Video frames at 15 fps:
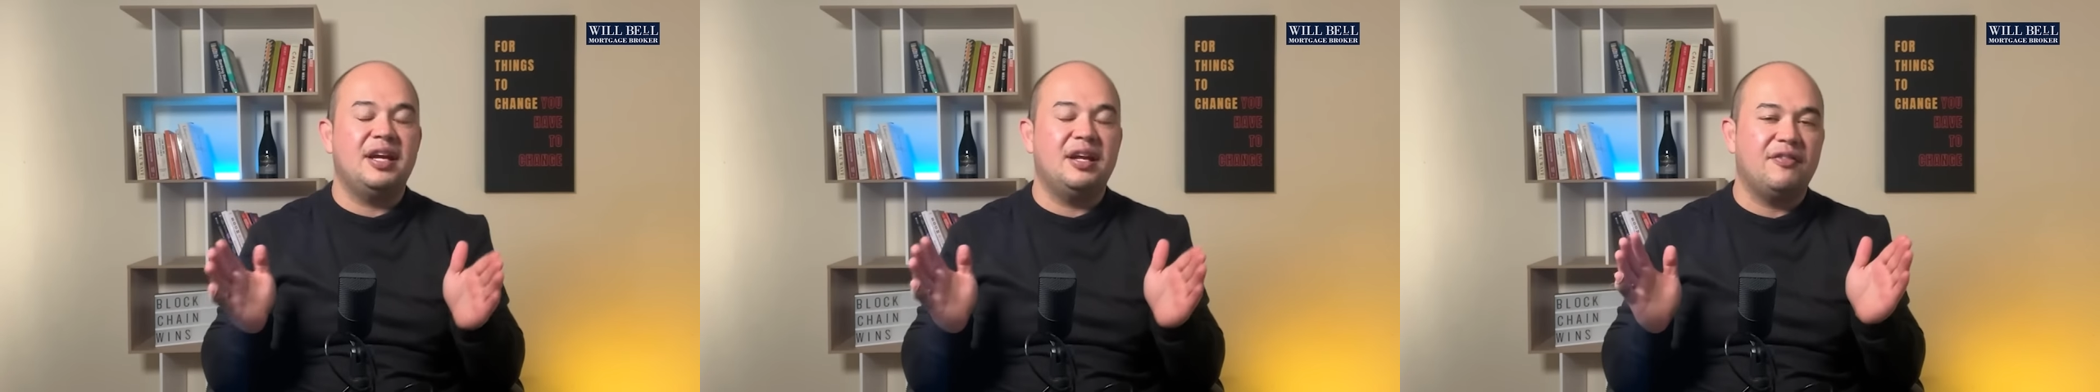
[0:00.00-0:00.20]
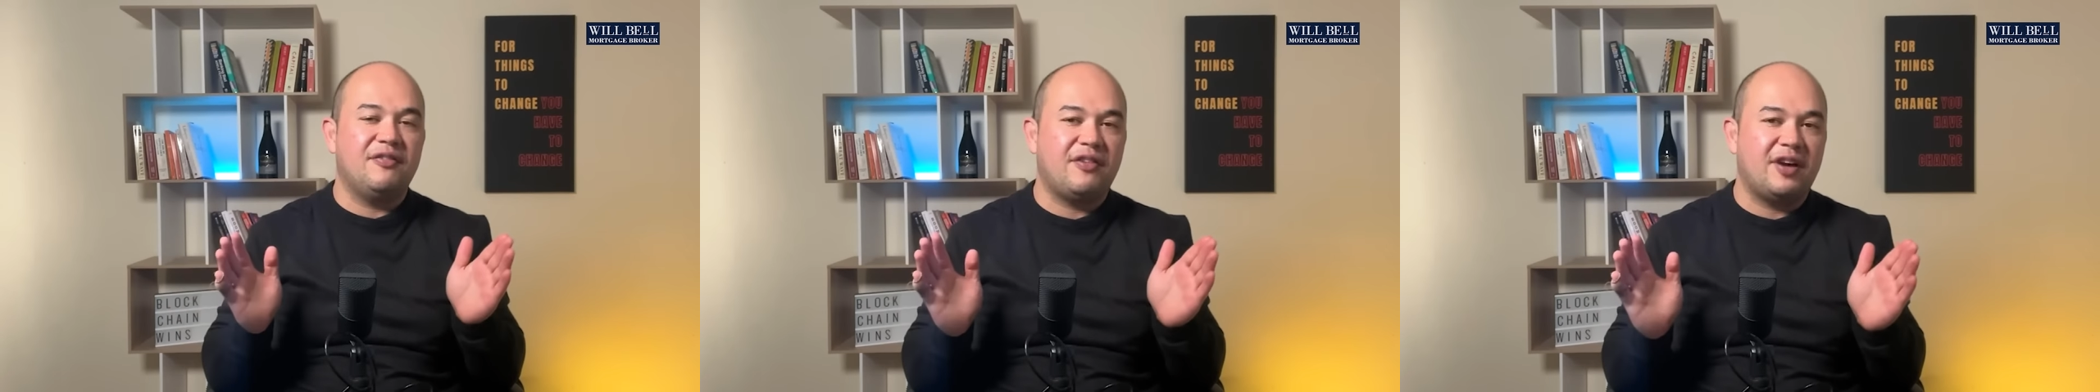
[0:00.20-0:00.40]

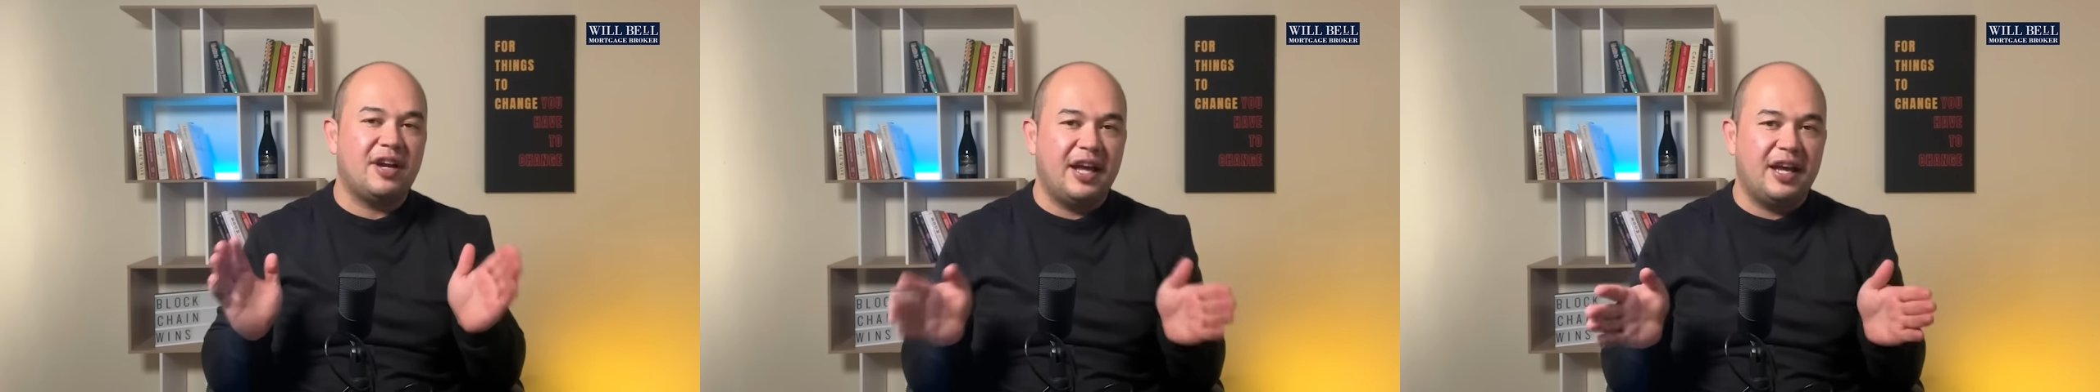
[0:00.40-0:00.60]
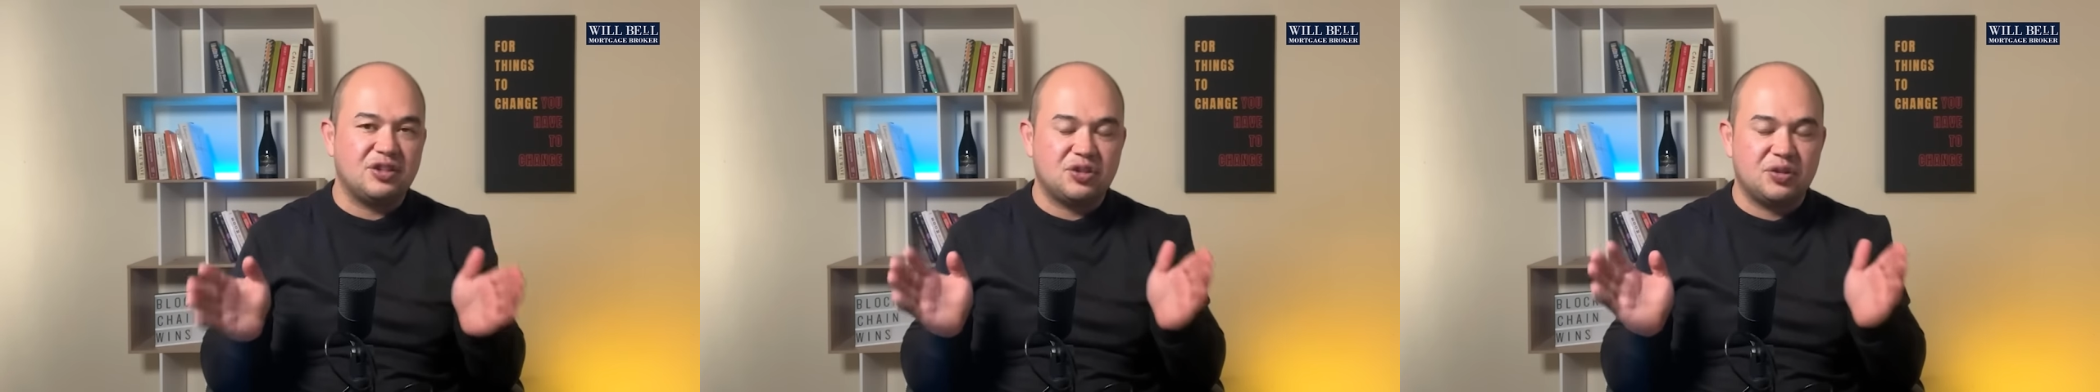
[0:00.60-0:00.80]
in a
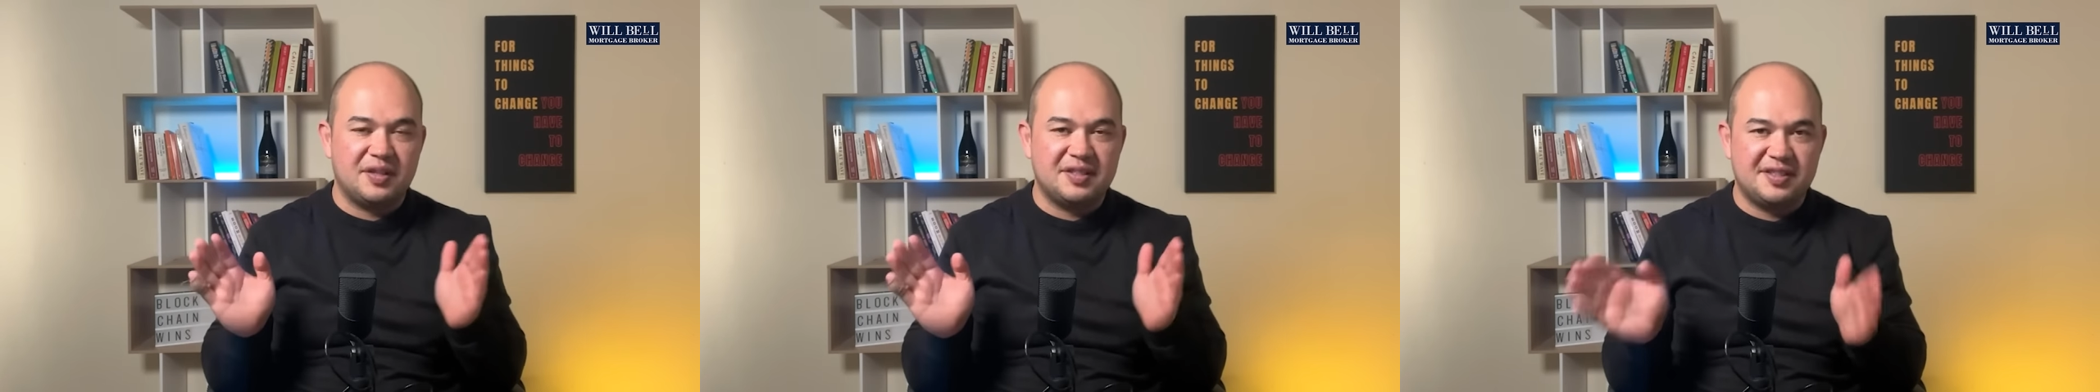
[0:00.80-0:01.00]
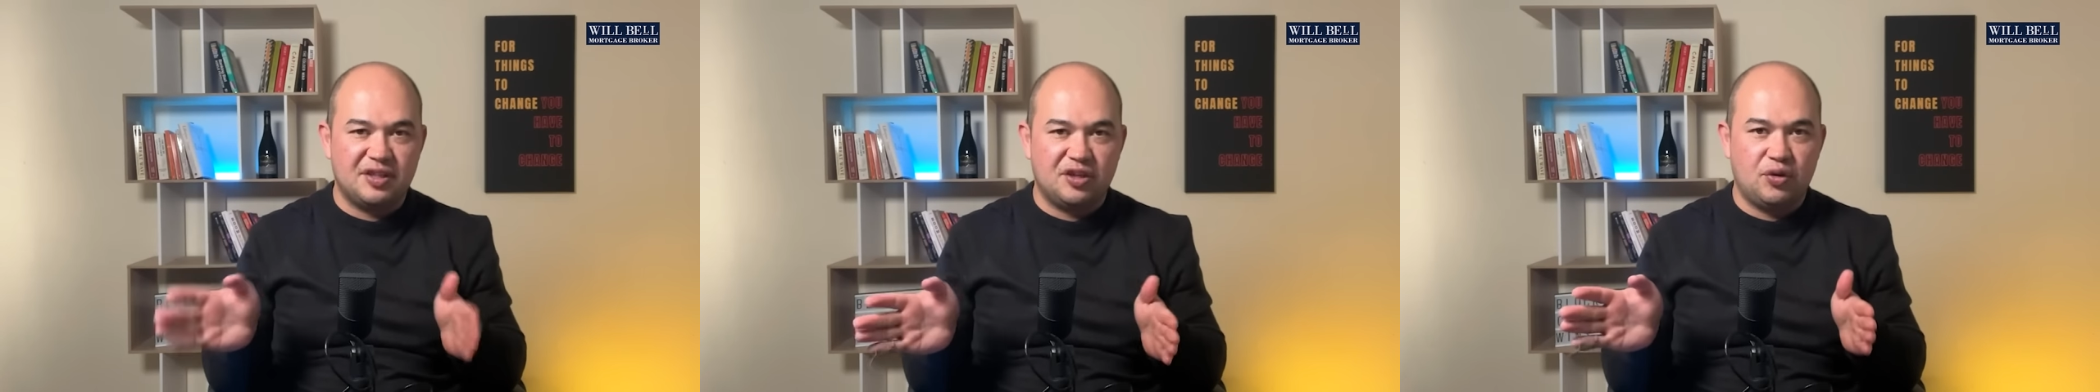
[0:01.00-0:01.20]

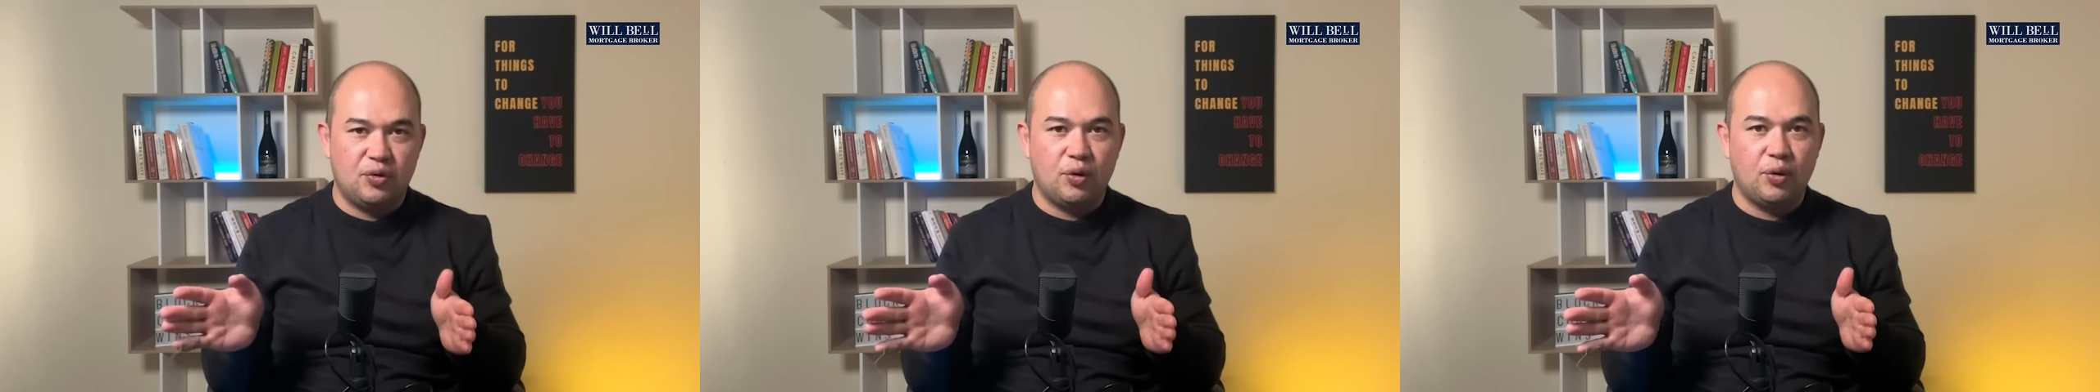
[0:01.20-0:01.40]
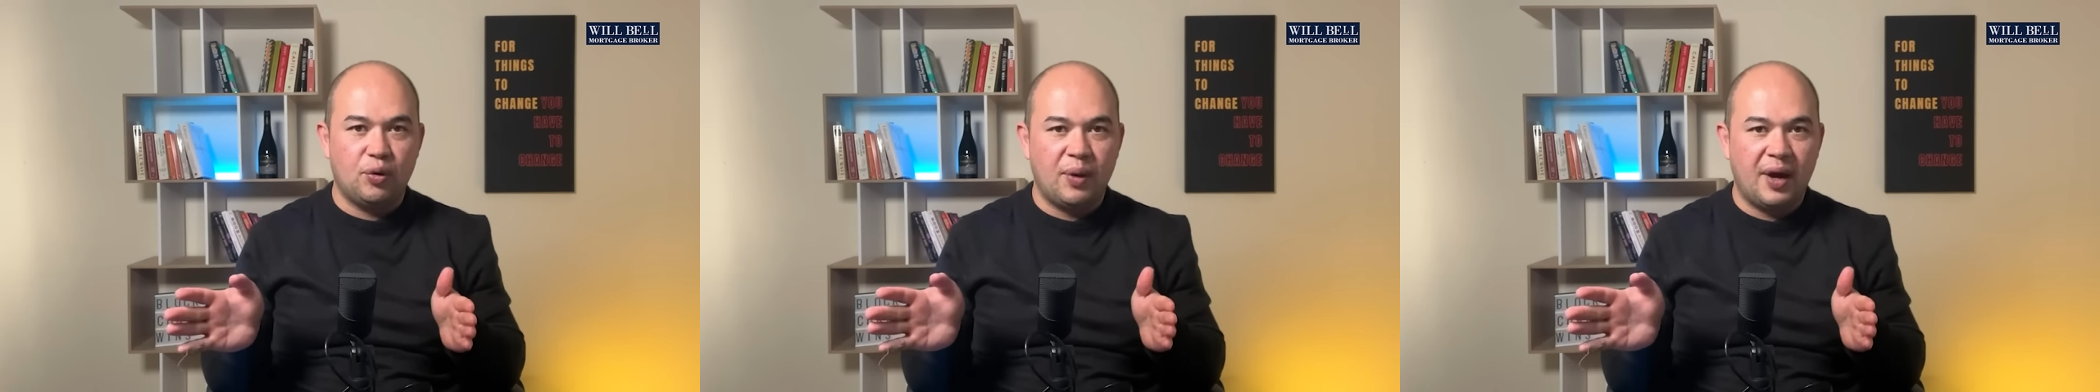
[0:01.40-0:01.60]
financially
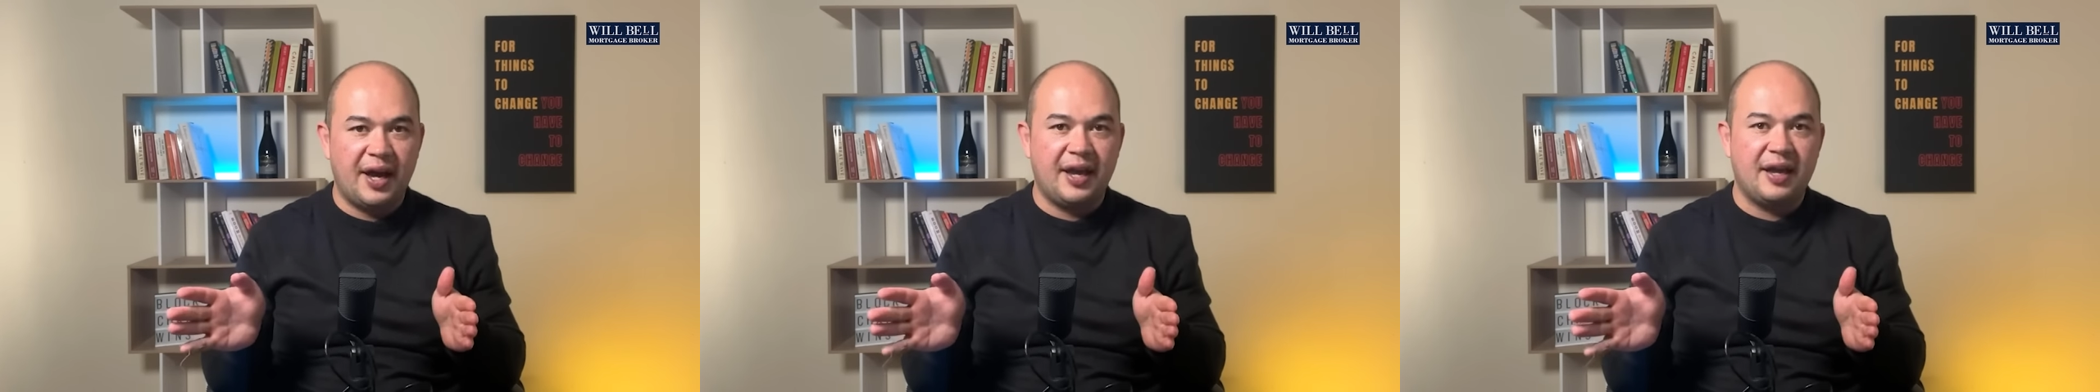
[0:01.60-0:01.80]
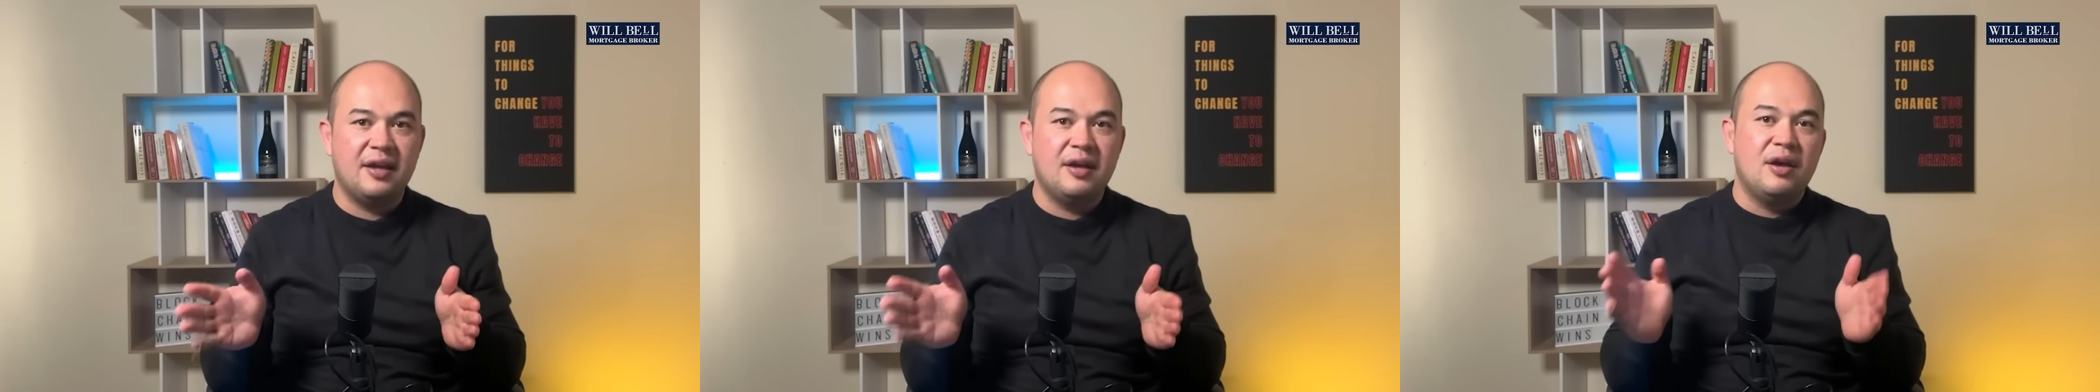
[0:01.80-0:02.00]
secure way.